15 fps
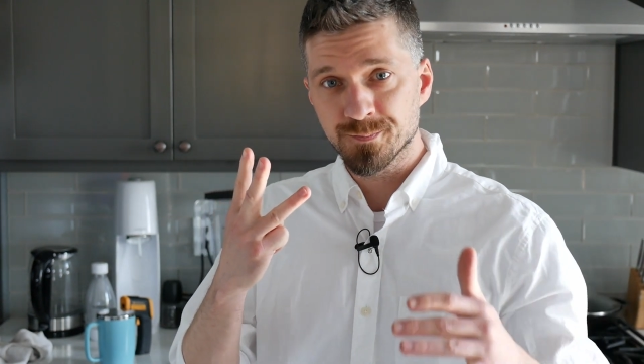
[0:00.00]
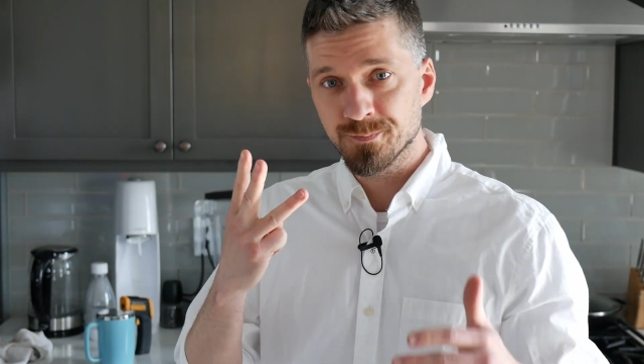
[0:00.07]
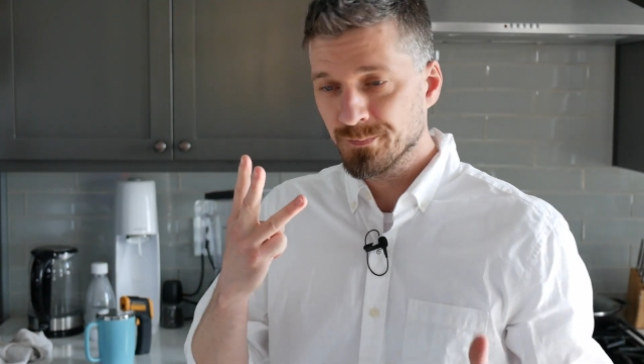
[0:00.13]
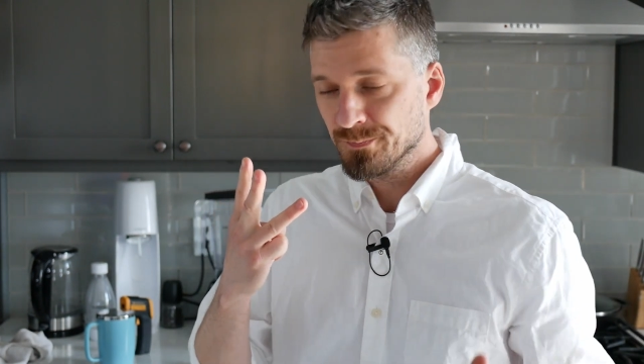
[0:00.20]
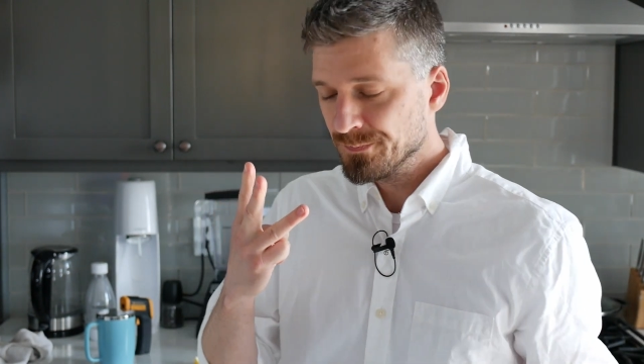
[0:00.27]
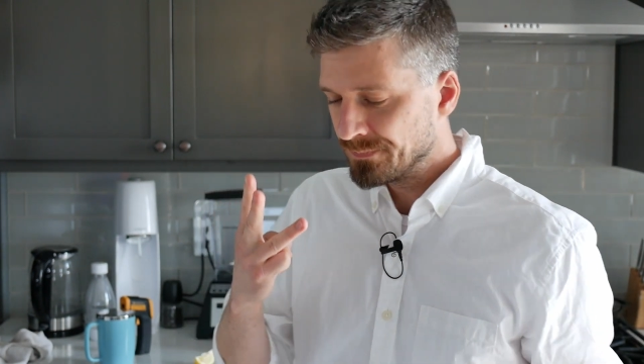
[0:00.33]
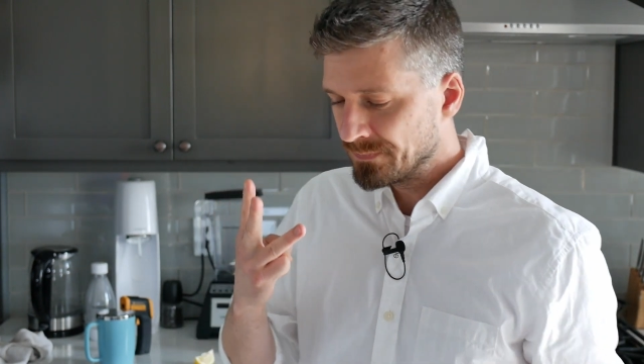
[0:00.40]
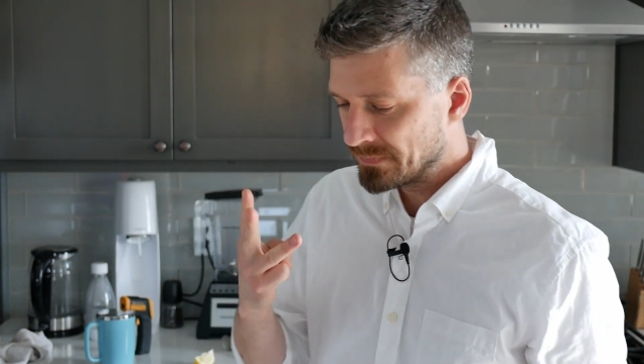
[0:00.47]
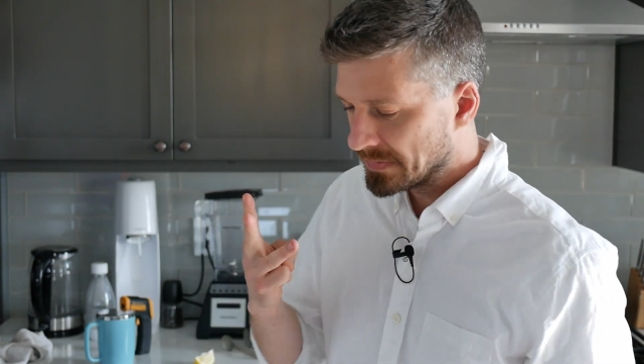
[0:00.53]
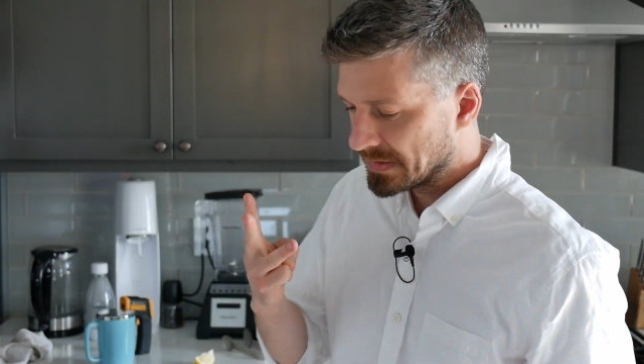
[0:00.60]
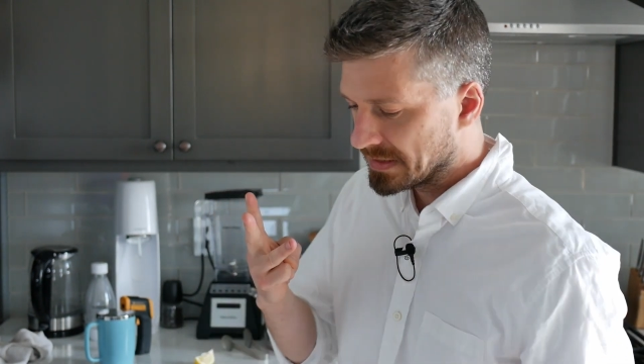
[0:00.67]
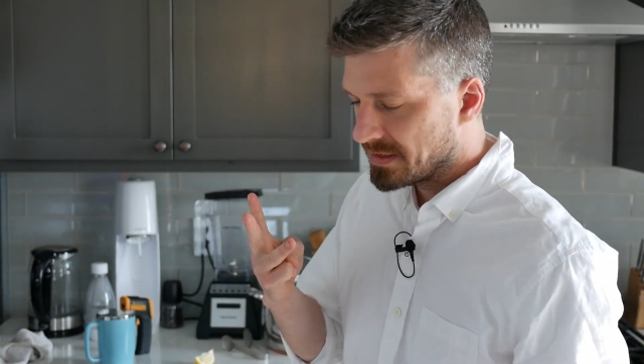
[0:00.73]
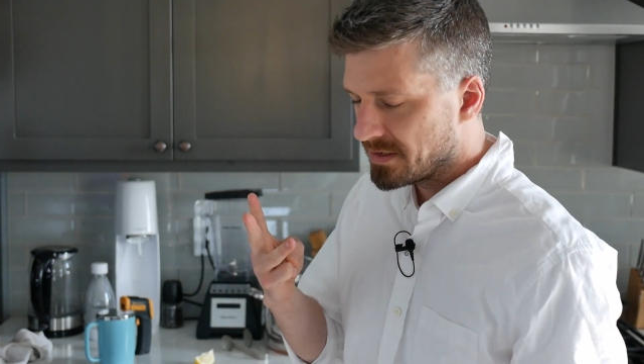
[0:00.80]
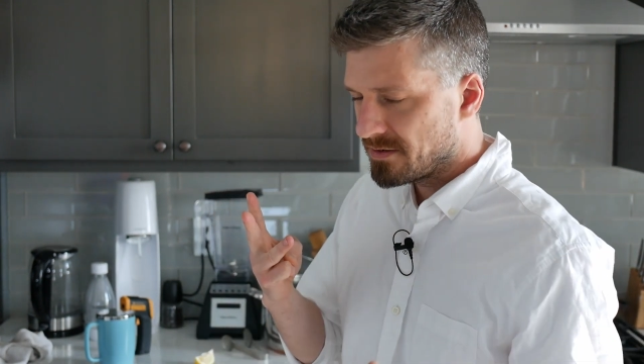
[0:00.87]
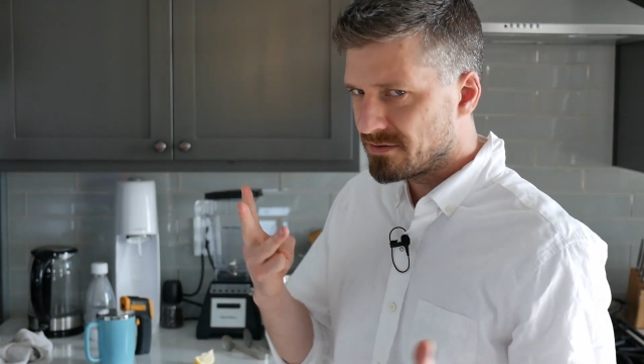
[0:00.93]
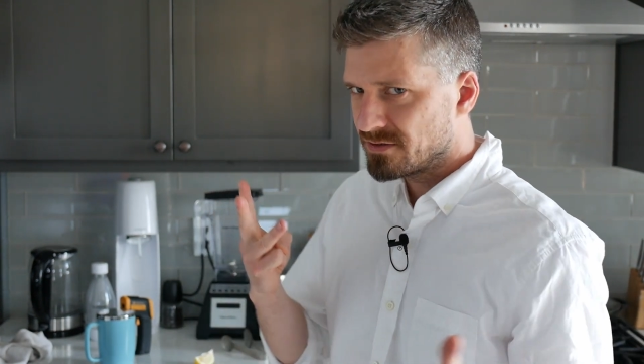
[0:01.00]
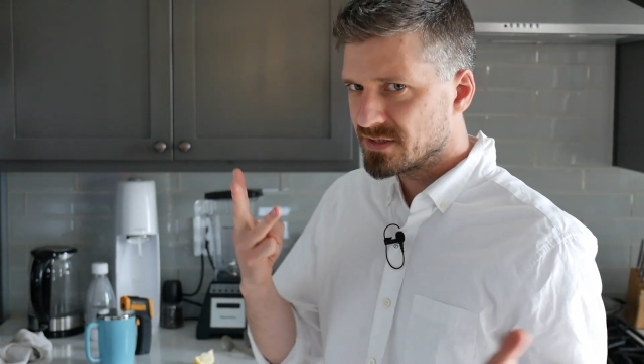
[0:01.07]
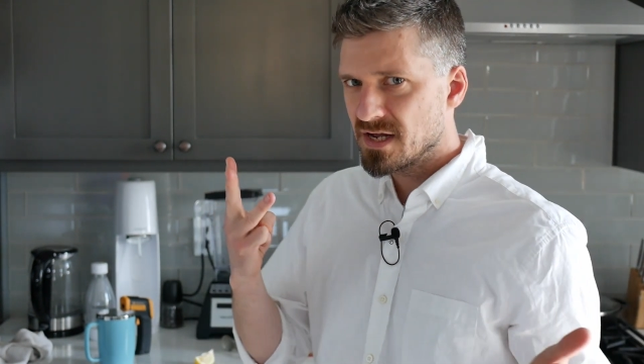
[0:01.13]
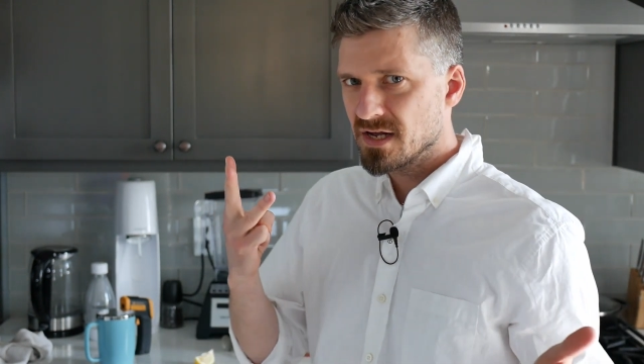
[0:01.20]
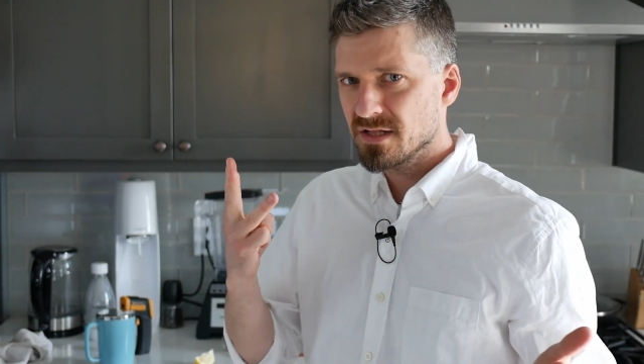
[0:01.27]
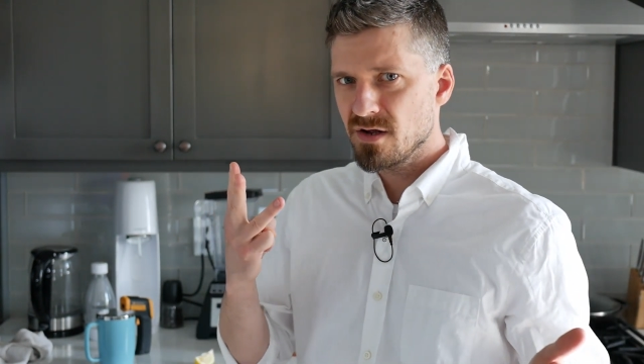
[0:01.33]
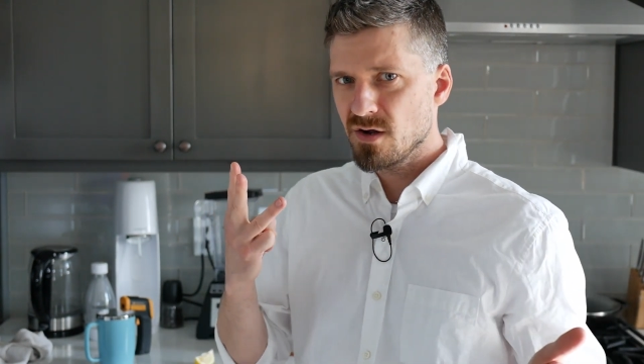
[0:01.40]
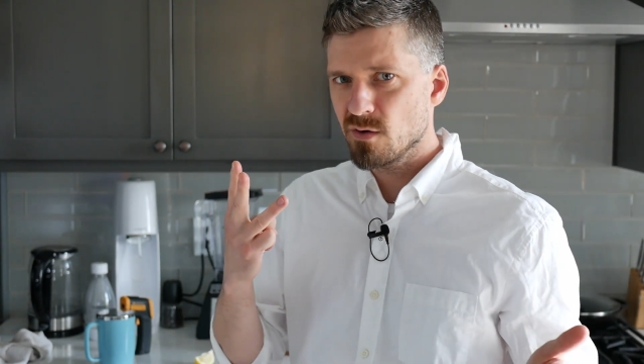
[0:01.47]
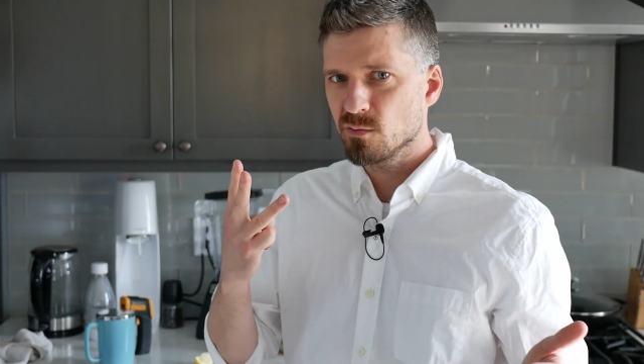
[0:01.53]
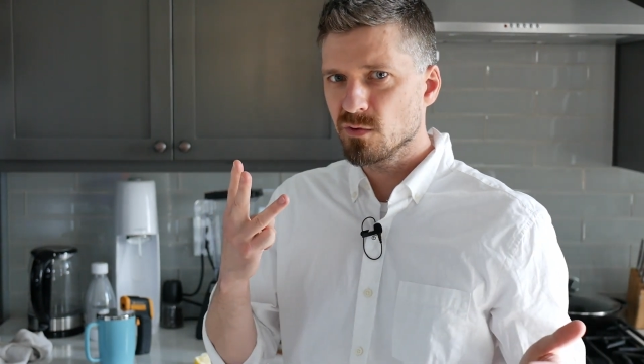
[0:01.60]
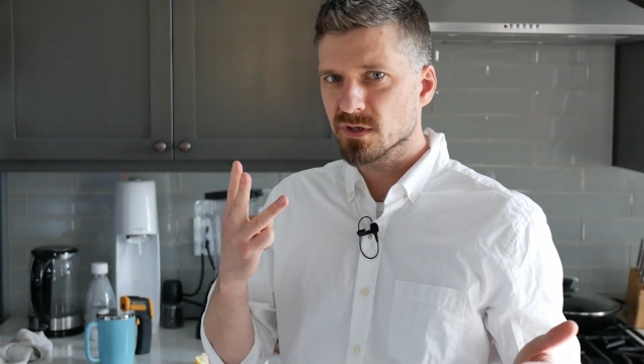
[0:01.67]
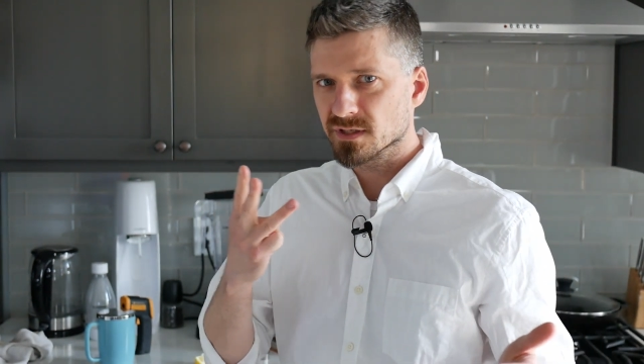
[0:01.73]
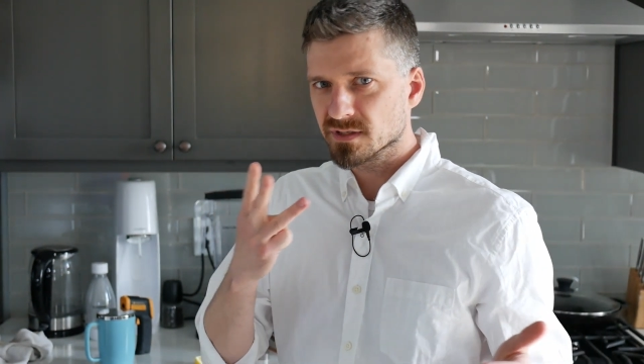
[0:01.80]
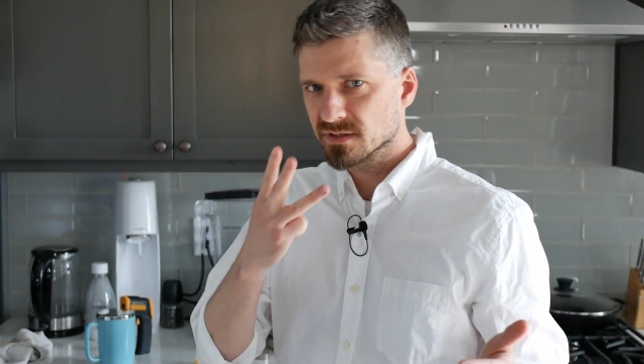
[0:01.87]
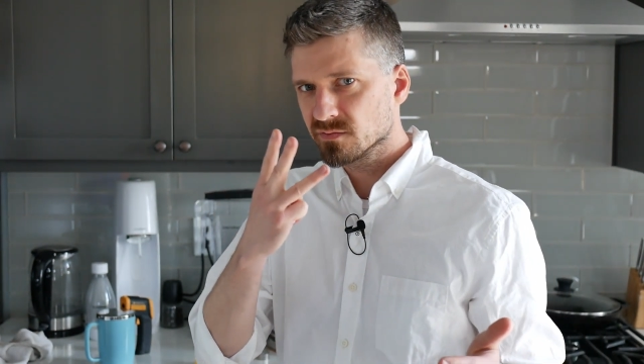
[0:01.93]
I don't know exactly how it
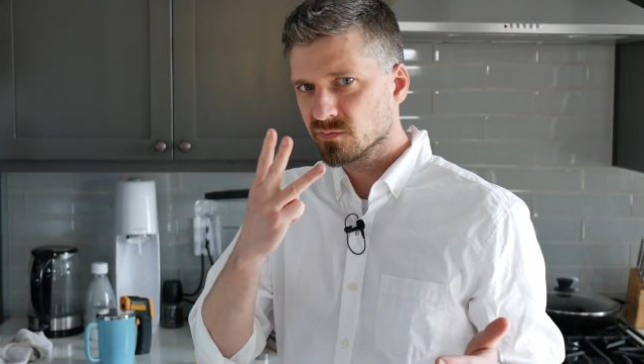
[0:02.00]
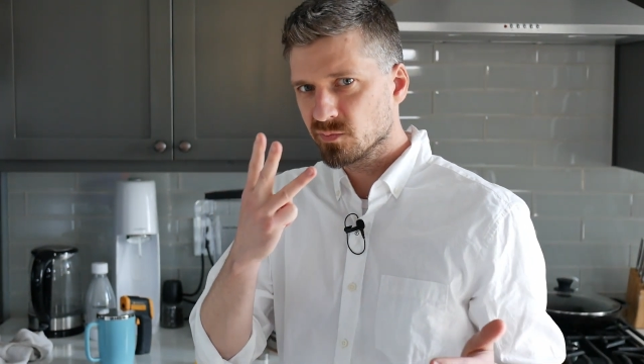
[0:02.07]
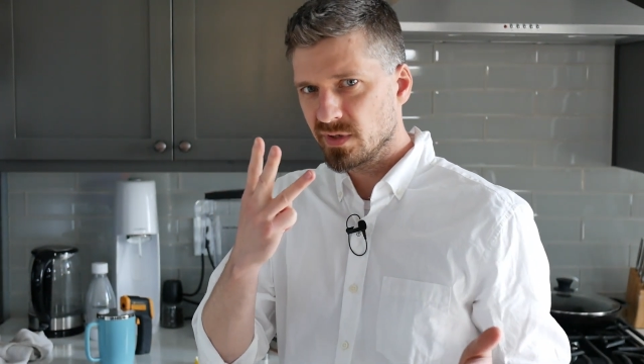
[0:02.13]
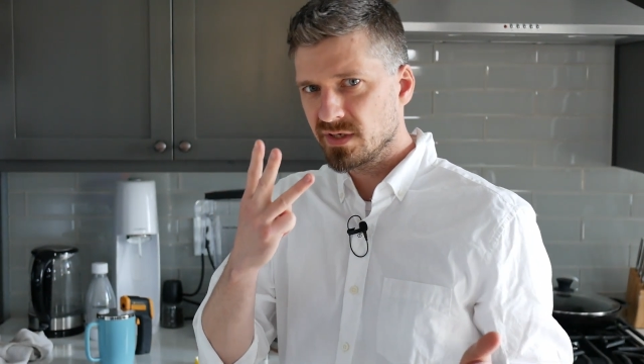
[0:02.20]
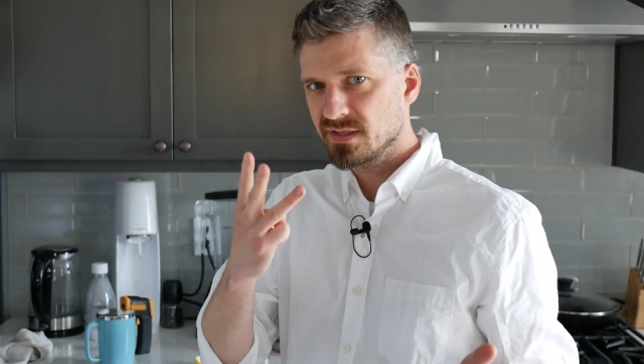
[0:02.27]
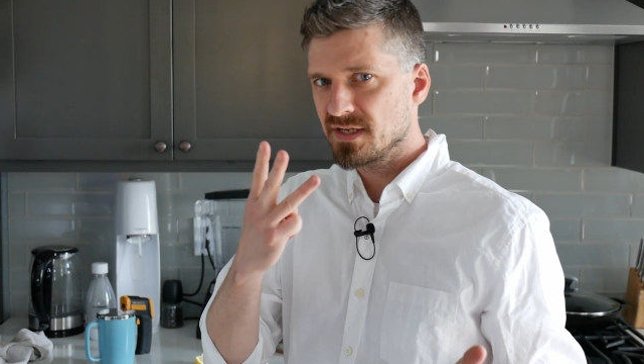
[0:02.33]
works, but it